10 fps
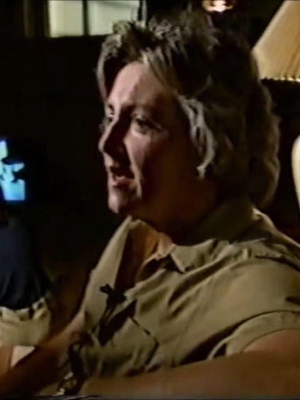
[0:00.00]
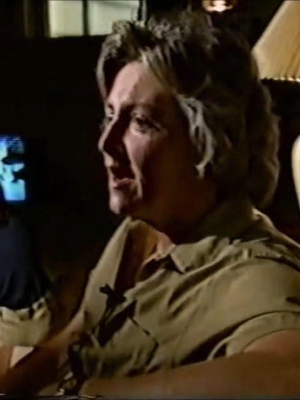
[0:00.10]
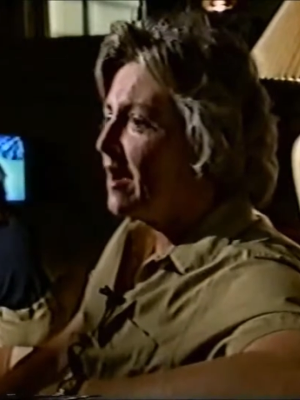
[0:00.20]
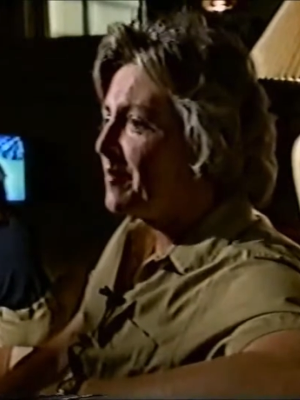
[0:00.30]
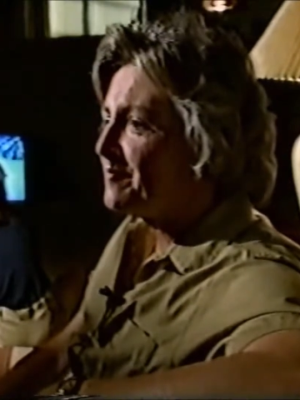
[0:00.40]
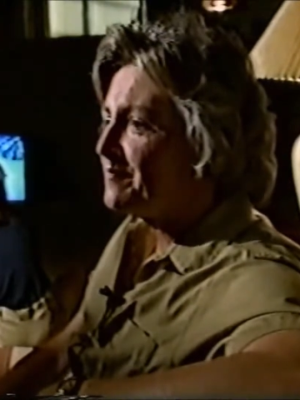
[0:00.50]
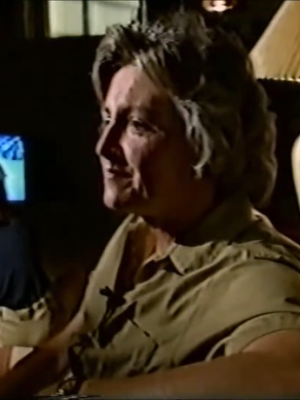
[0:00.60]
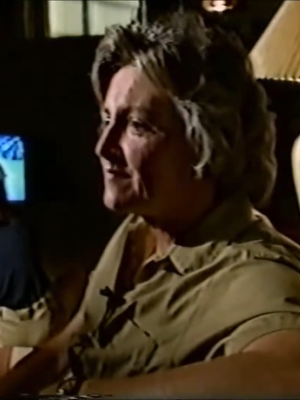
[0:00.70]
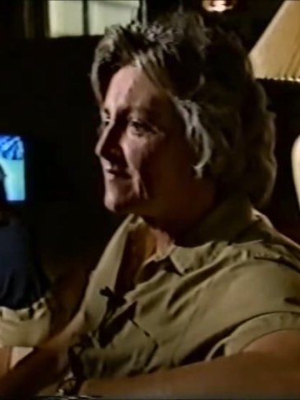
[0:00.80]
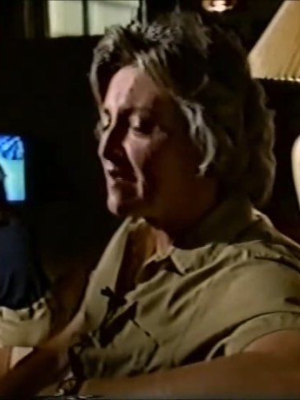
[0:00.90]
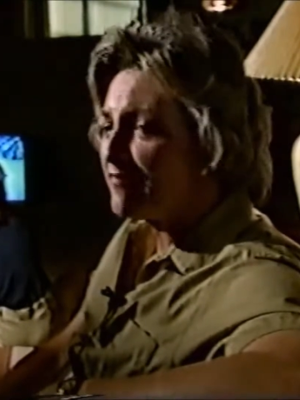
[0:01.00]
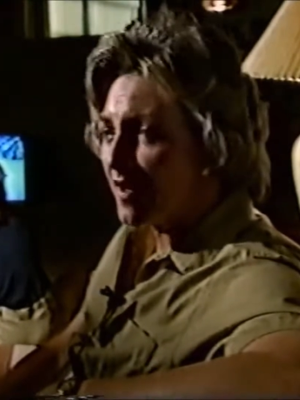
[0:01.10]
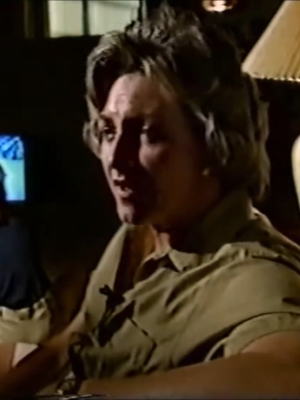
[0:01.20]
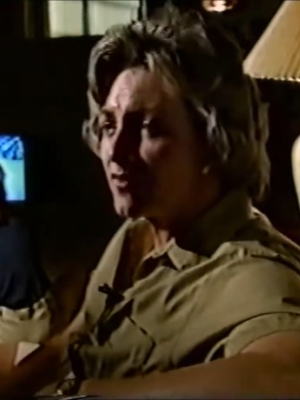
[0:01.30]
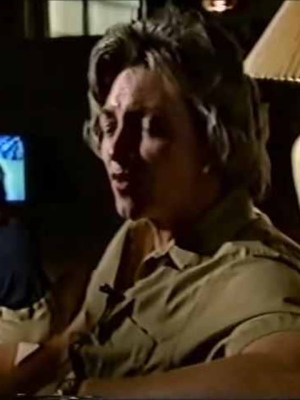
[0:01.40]
Um, they fight
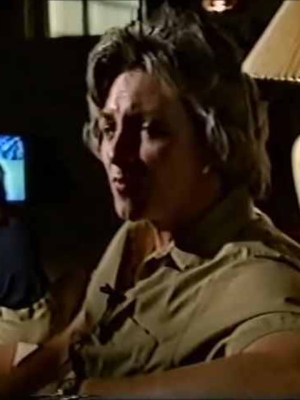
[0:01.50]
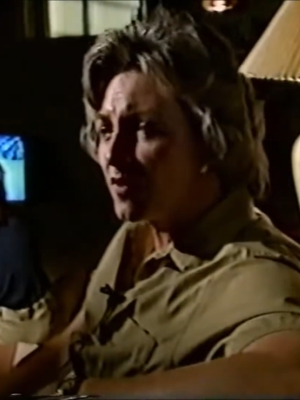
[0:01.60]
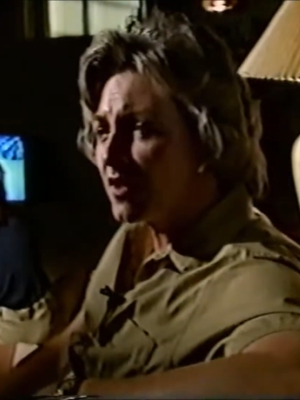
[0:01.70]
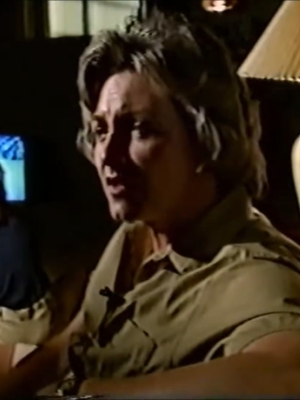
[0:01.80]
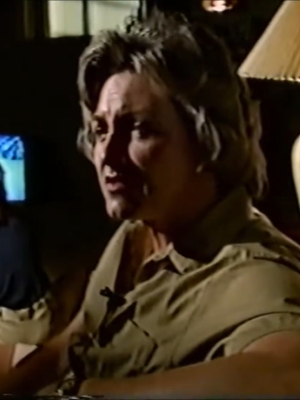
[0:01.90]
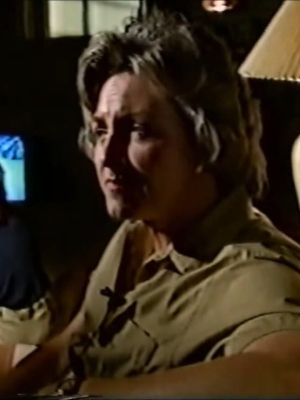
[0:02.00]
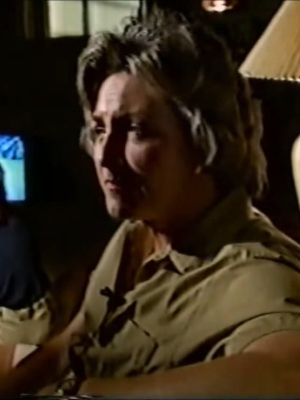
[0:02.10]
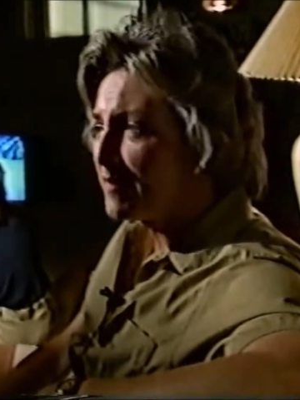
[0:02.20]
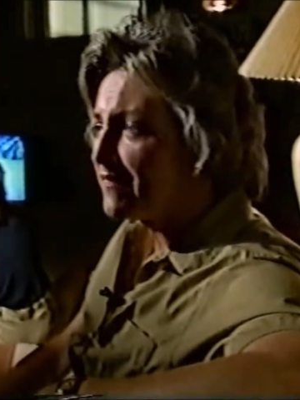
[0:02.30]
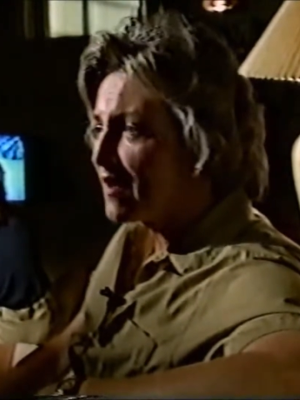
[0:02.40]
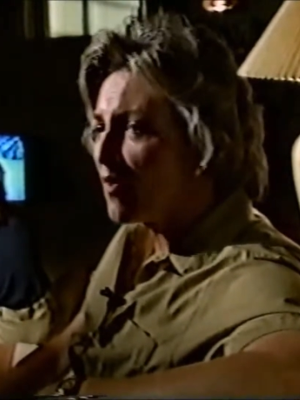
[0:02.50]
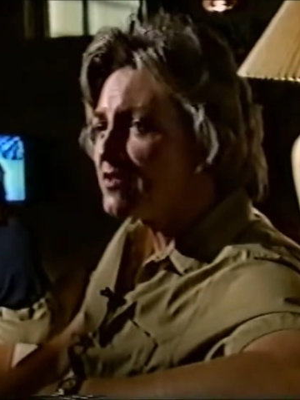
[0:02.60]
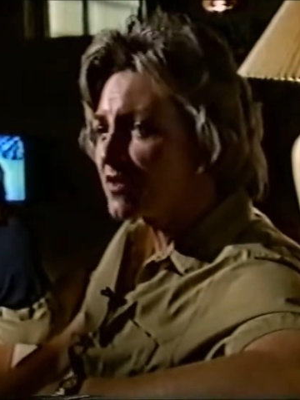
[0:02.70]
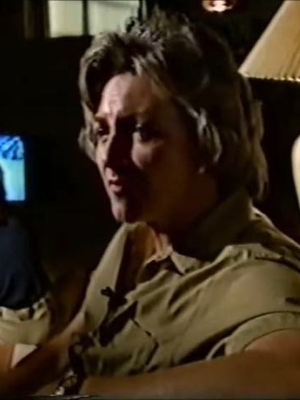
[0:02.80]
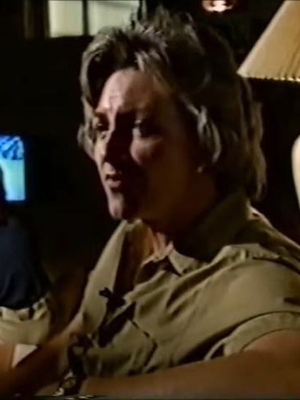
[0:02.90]
like normal kids, but they always
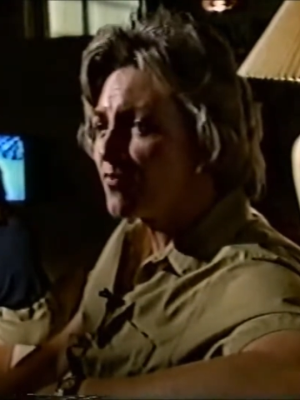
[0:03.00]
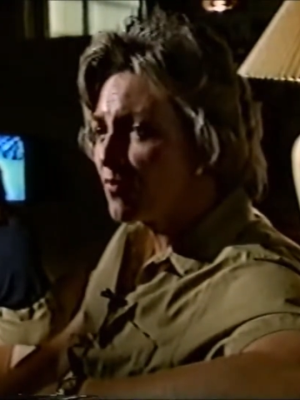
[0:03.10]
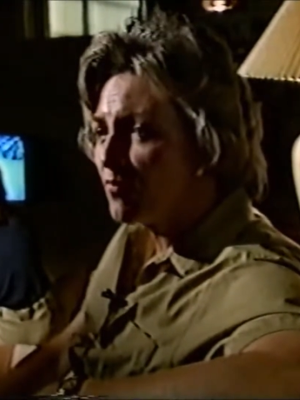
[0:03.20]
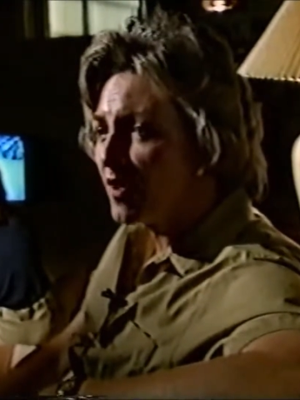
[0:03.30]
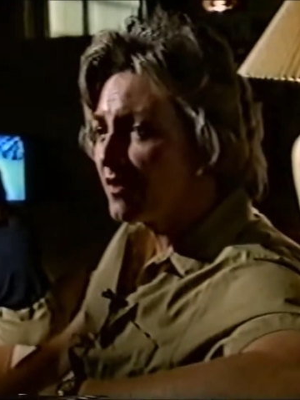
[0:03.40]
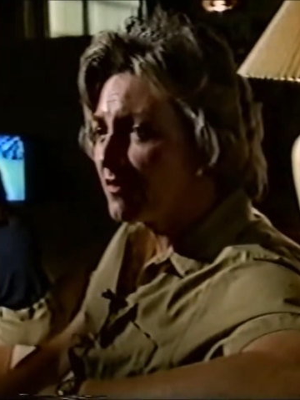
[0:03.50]
come through when